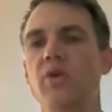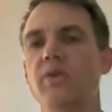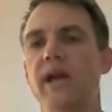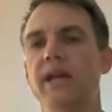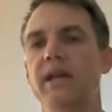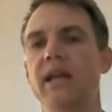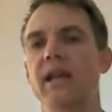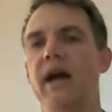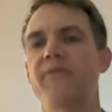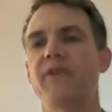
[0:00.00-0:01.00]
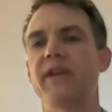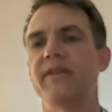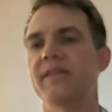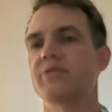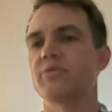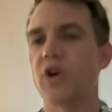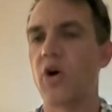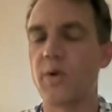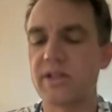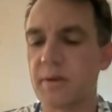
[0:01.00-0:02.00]
like and I felt like this was
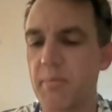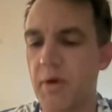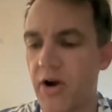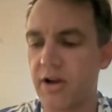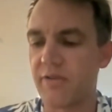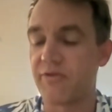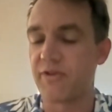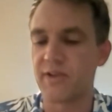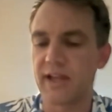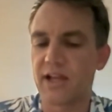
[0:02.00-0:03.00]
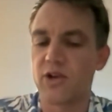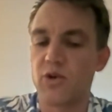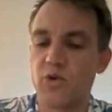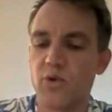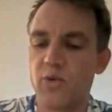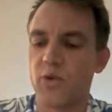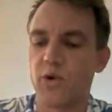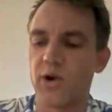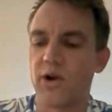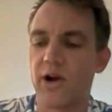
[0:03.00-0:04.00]
always a mark of feeling like you were